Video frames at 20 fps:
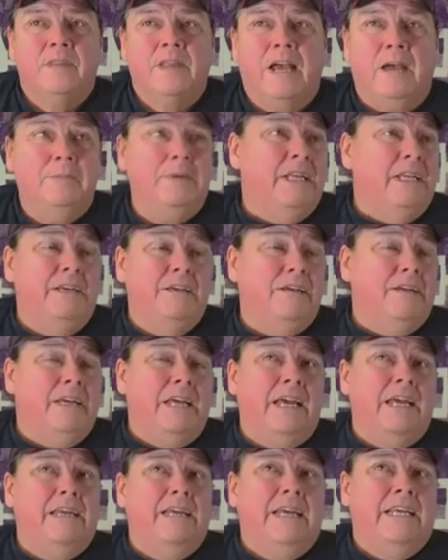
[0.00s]
I mean,
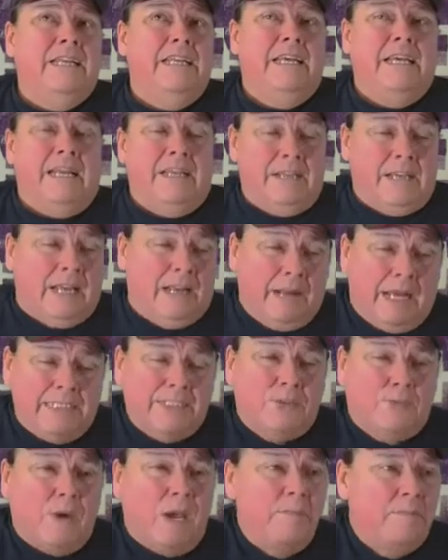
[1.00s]
and, and I'm not
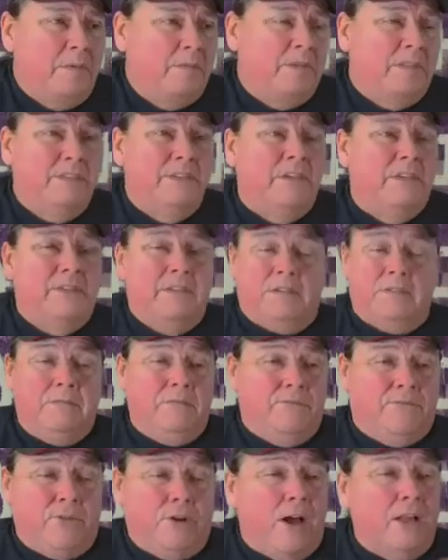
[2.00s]
just white people. Look,
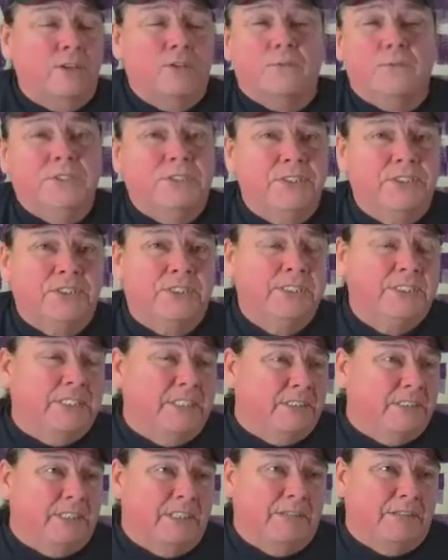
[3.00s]
for all the resistance
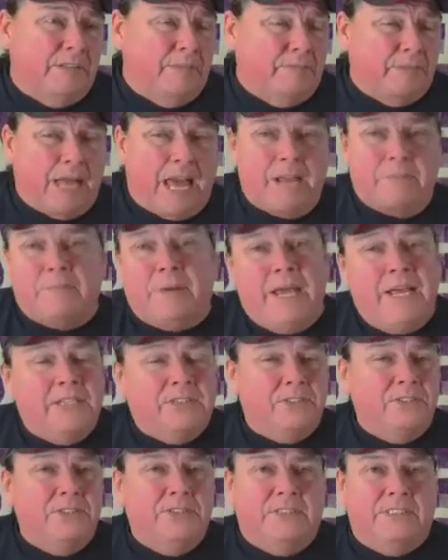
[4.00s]
that the, the Black
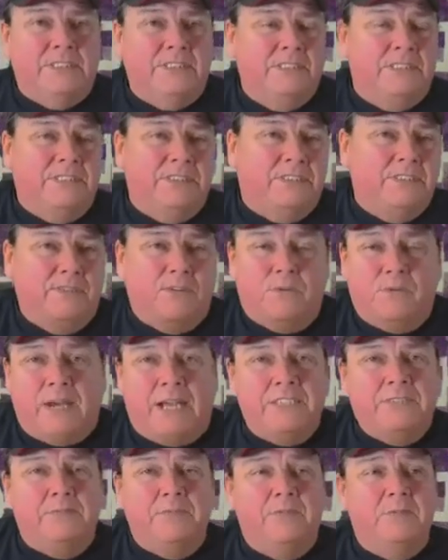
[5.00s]
Panthers and the civil
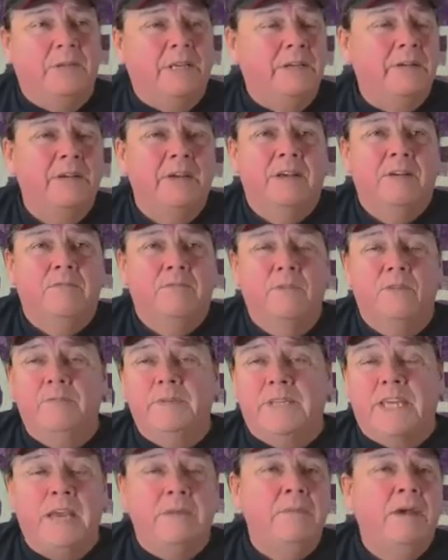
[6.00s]
rights movement,
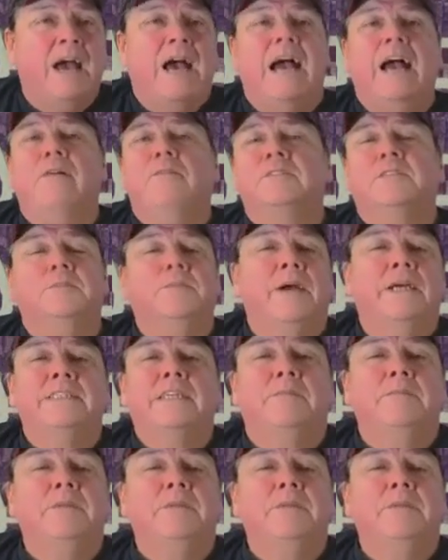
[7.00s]
movement came, I was surprised how